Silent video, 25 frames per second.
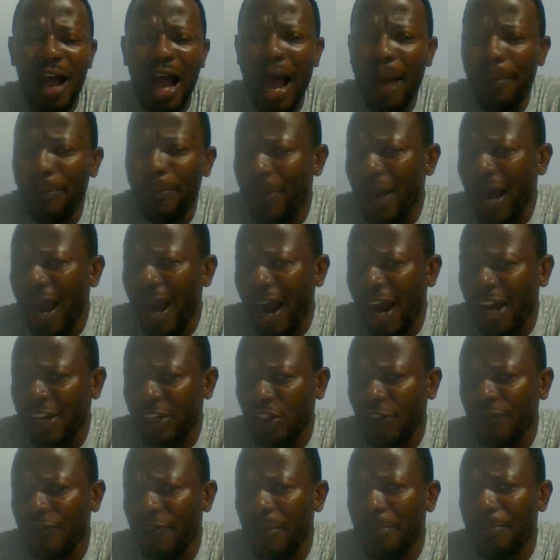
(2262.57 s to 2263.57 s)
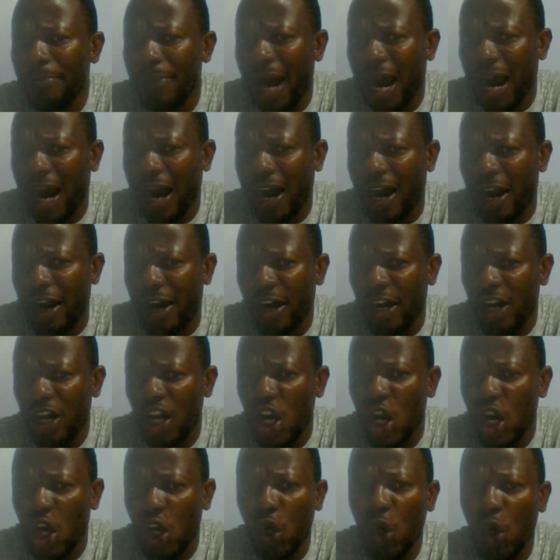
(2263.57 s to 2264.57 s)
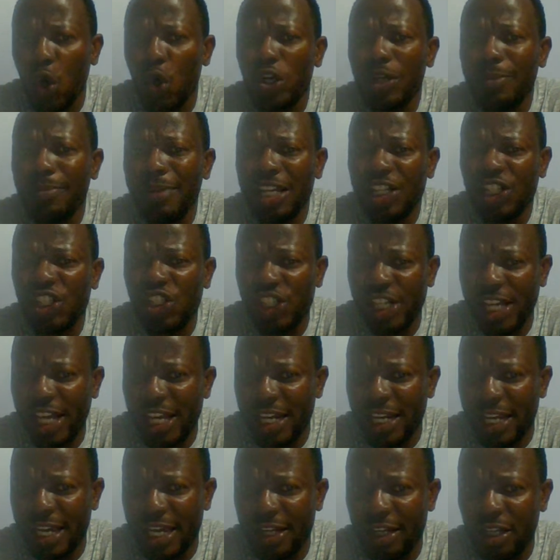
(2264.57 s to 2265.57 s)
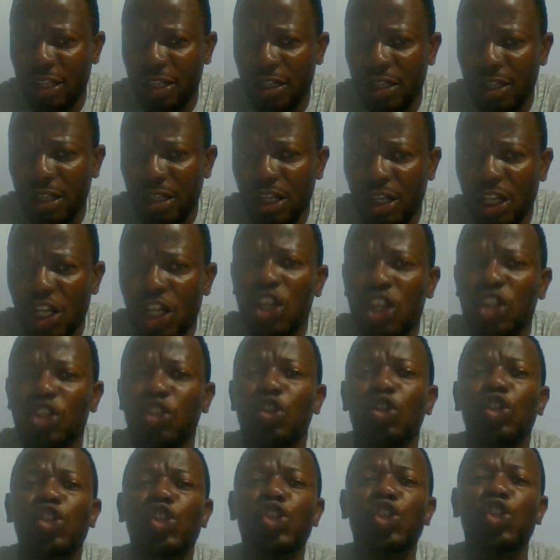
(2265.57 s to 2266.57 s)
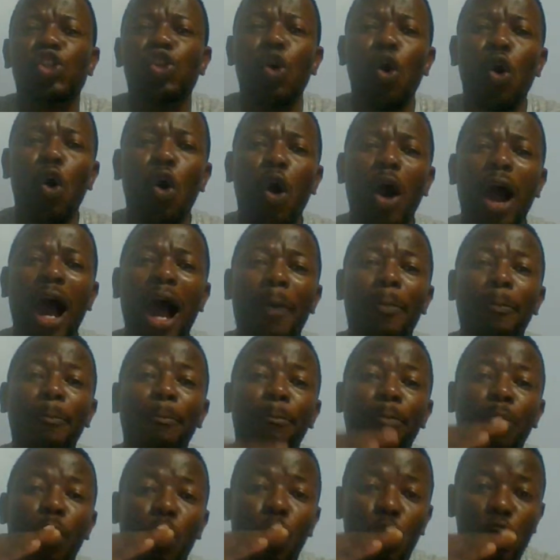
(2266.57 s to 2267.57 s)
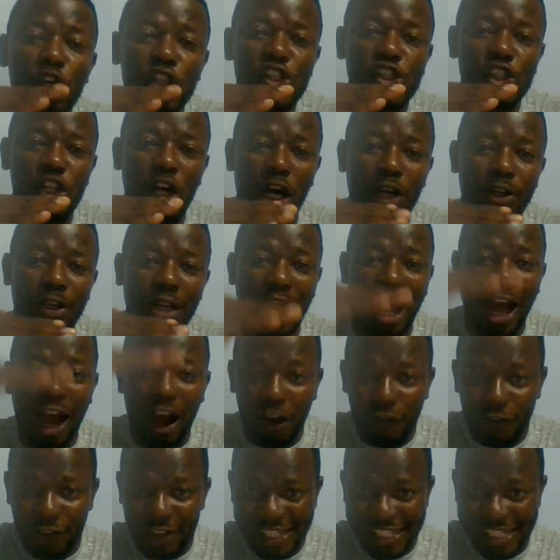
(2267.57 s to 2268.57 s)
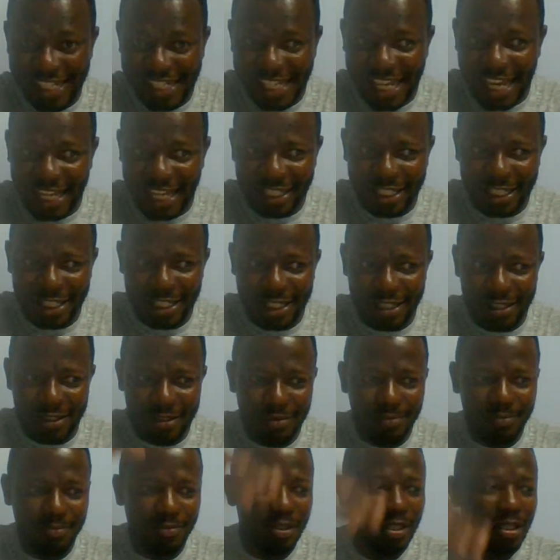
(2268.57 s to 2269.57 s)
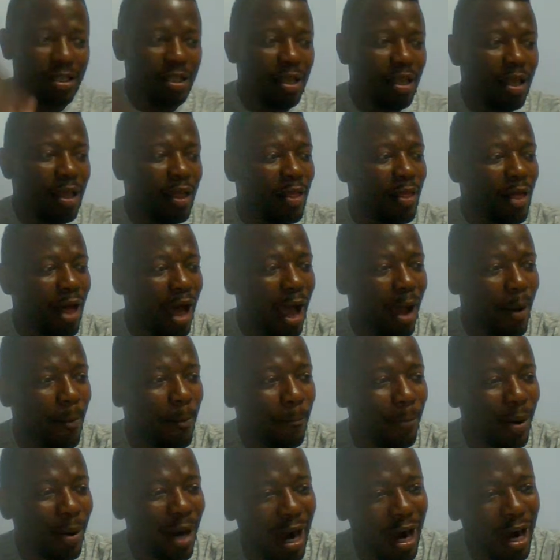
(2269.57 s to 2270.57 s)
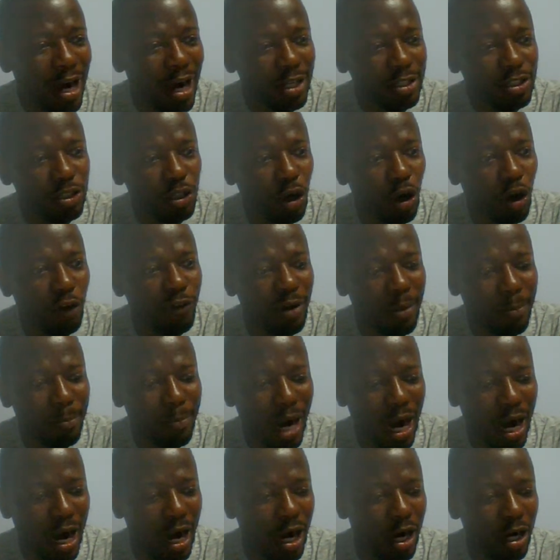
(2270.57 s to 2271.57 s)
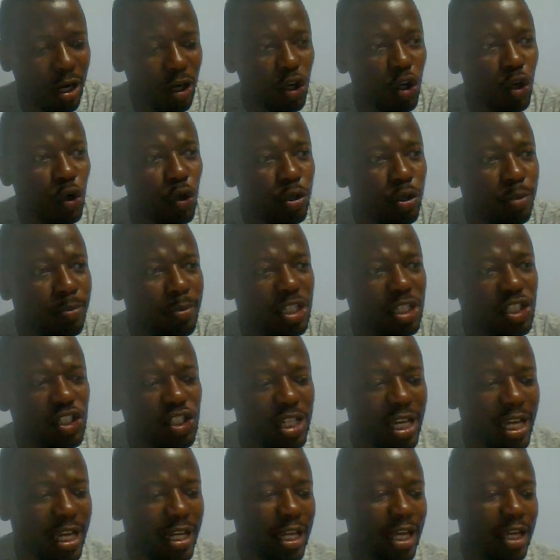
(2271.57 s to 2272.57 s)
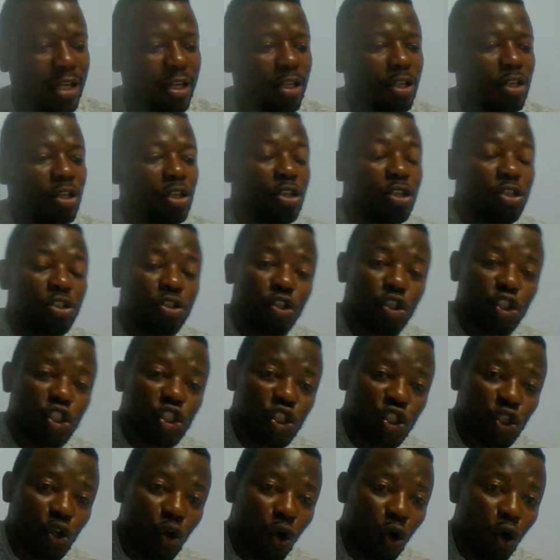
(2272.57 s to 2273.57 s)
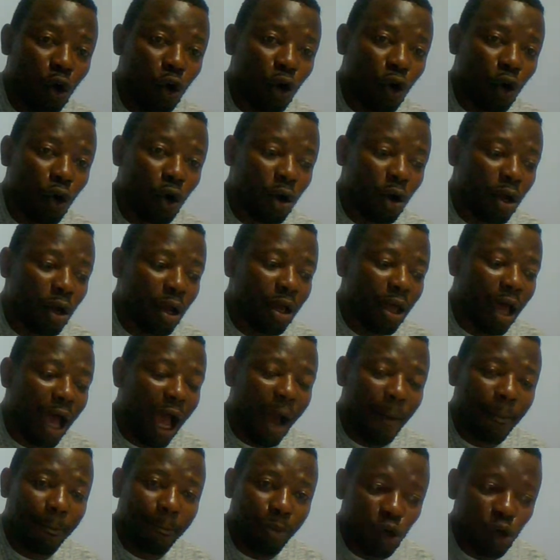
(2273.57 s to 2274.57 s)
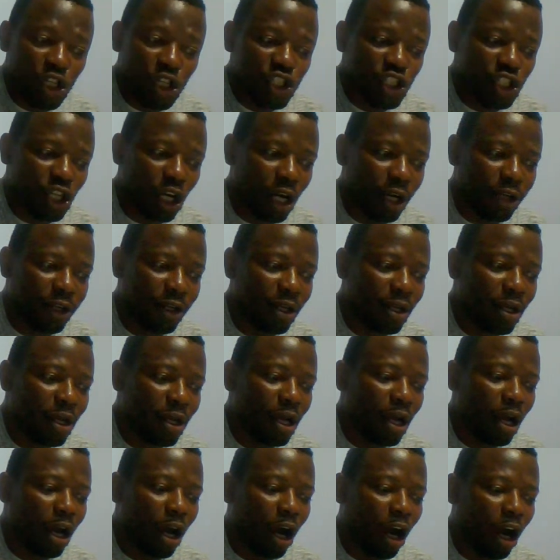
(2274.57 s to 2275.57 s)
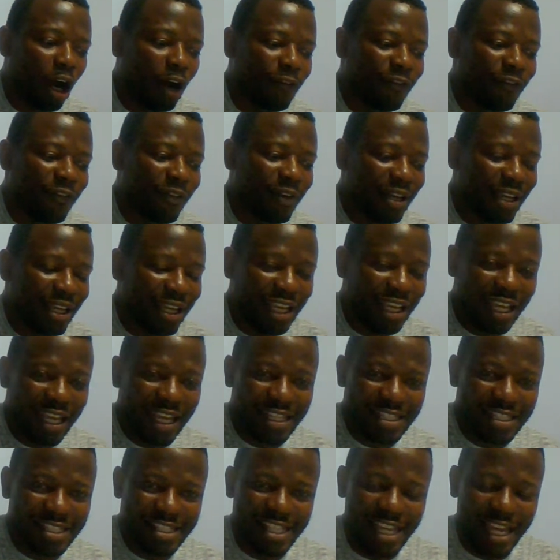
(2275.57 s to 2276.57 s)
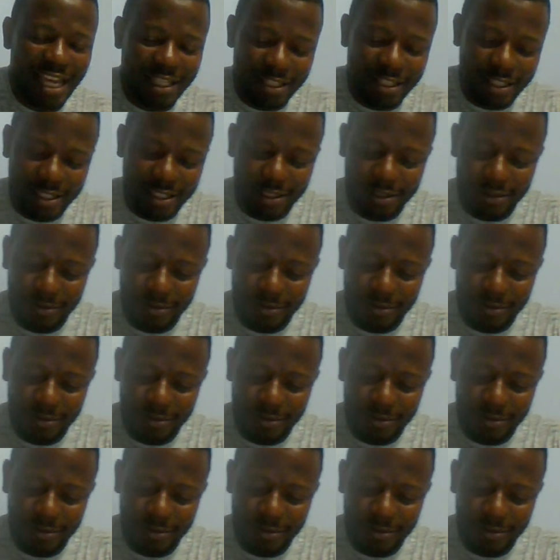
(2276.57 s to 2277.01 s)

A part of a bar could be shaded to show a portion of a set. A part of a bar could be shaded to show a portion of a set.